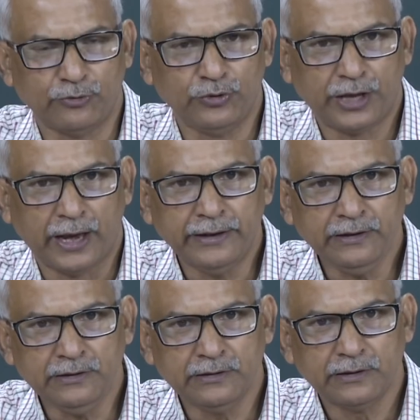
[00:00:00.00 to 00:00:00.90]
we can
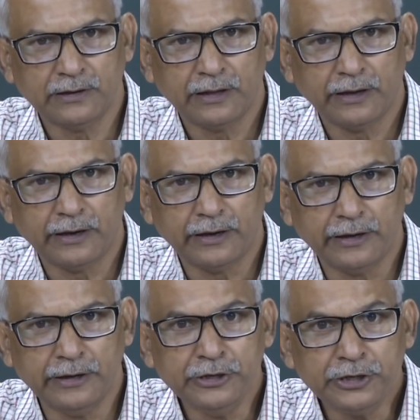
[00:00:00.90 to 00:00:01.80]

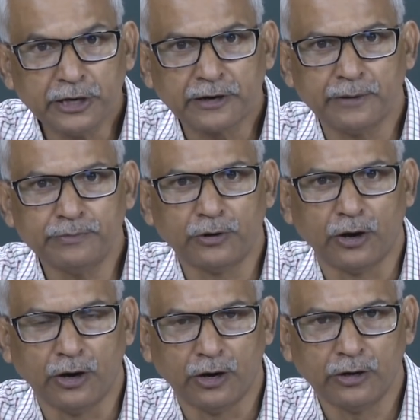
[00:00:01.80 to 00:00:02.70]
interrupt
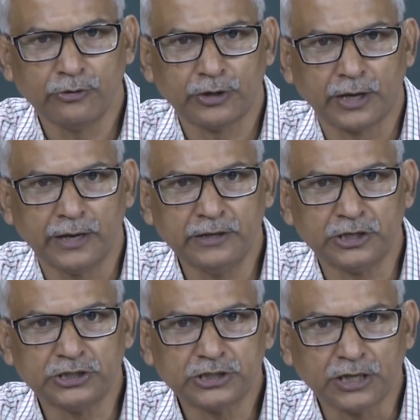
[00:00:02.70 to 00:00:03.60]
or we can
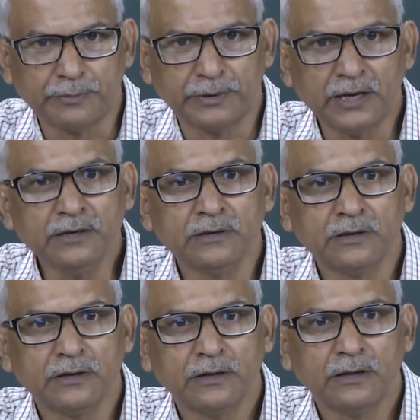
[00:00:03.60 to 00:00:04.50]
disturb the
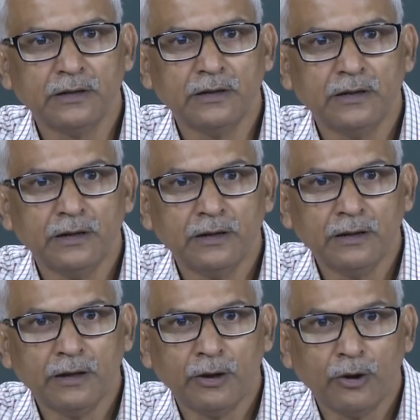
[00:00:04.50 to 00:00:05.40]

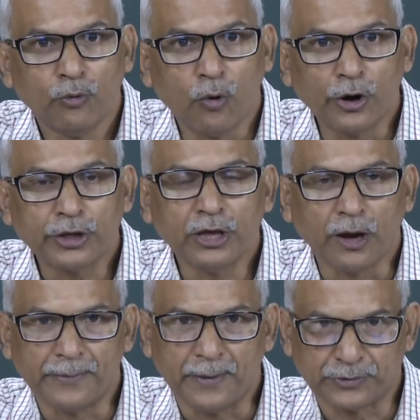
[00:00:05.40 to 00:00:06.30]
working
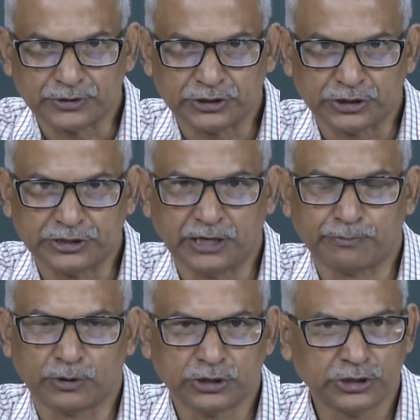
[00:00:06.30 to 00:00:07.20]
of the processor. Say
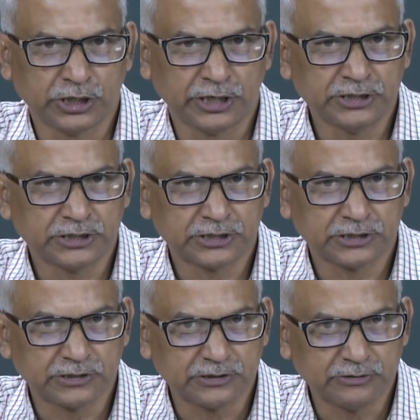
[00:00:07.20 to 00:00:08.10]
processor
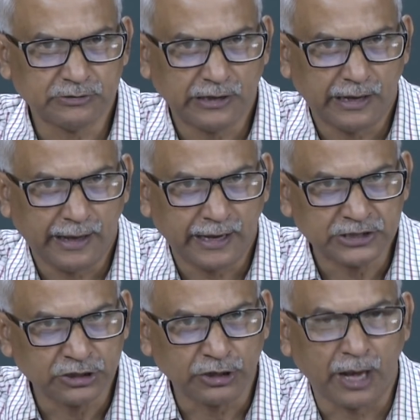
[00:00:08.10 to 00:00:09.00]
is
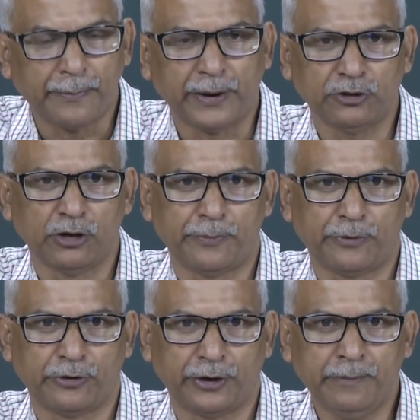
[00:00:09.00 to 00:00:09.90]
executing a particular
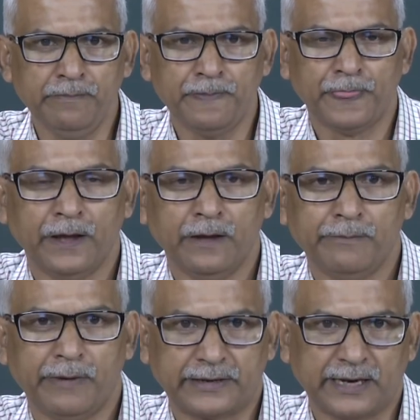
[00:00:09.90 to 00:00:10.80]
program,
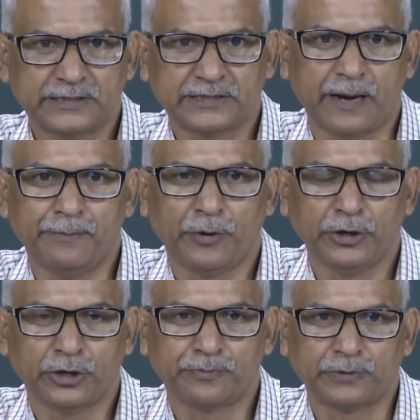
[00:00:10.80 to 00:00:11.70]
but at some
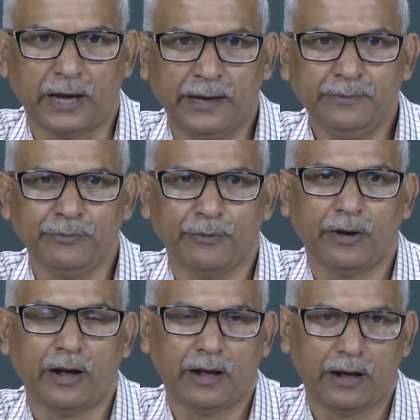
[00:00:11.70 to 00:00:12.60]
point of time
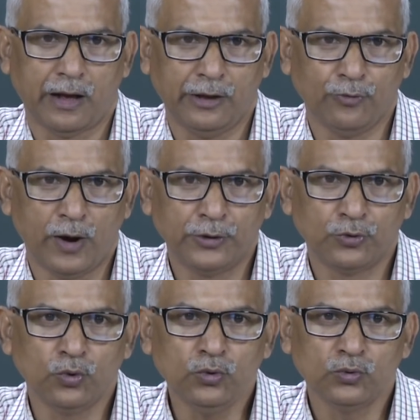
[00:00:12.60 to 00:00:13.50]
I want
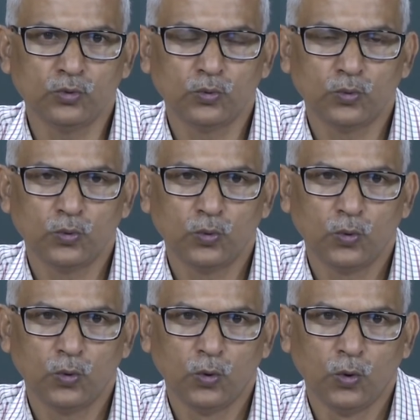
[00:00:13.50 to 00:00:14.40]
to
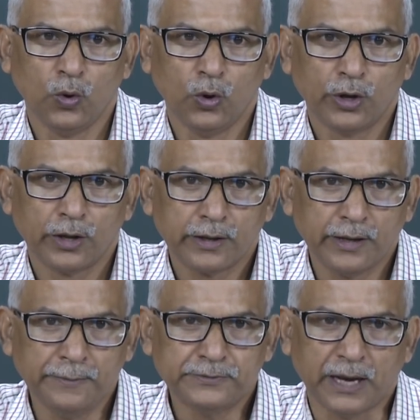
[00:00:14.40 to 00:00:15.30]

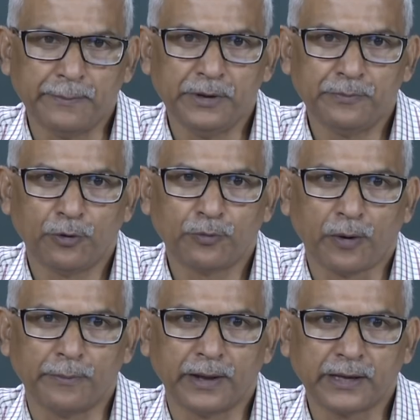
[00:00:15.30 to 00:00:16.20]
give some input
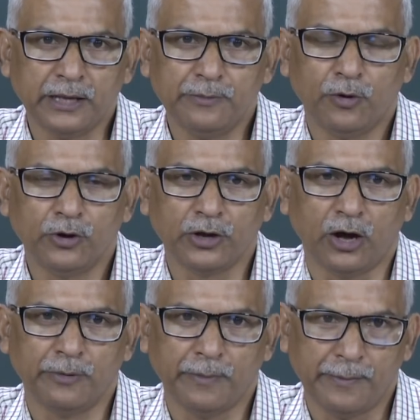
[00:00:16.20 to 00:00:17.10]
from the keyboard,
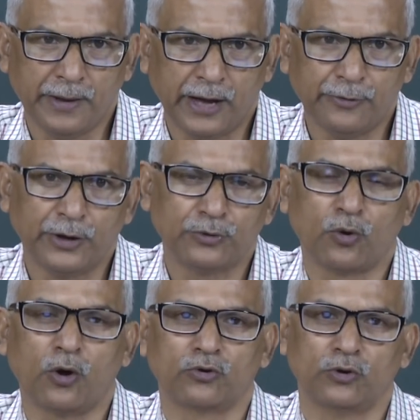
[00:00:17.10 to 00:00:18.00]
or maybe I want to
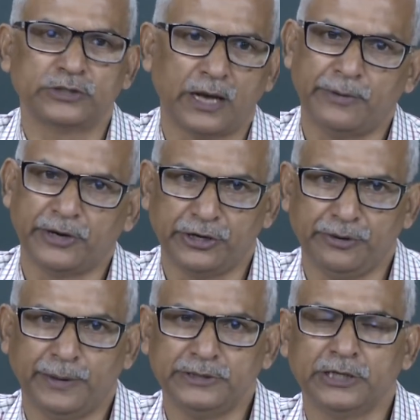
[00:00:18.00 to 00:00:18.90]
control some other
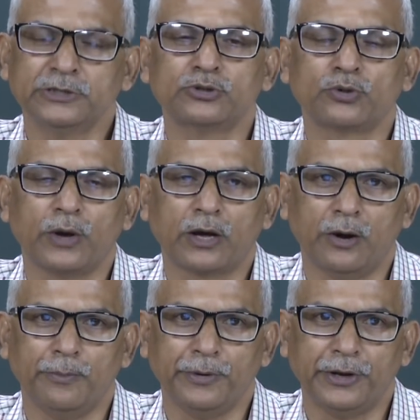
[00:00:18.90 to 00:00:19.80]
devices to the
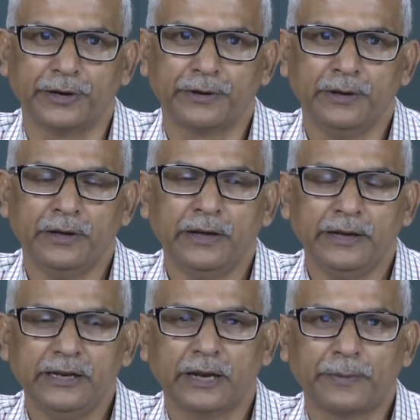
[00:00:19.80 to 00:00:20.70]
computer.
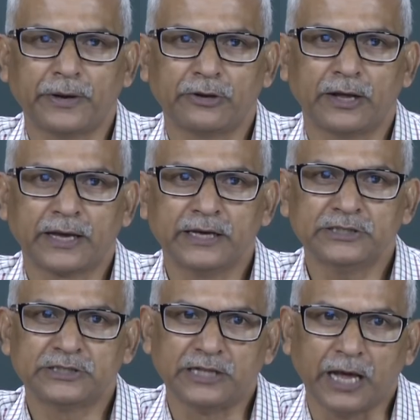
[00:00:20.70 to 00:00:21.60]
In that particular
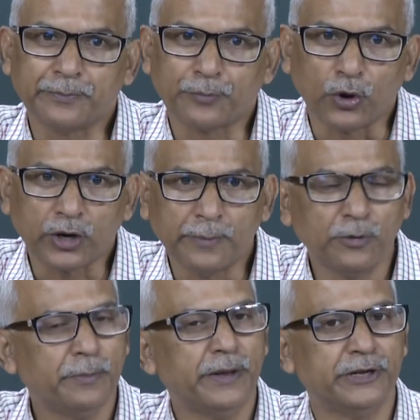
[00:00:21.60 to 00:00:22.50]
case, that program
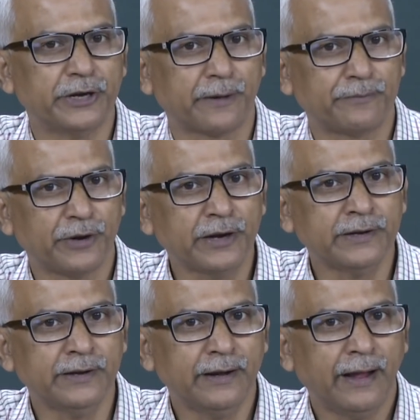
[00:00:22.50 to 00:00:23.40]
will be interrupted
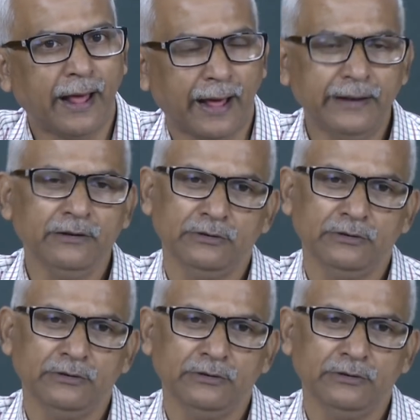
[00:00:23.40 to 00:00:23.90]
and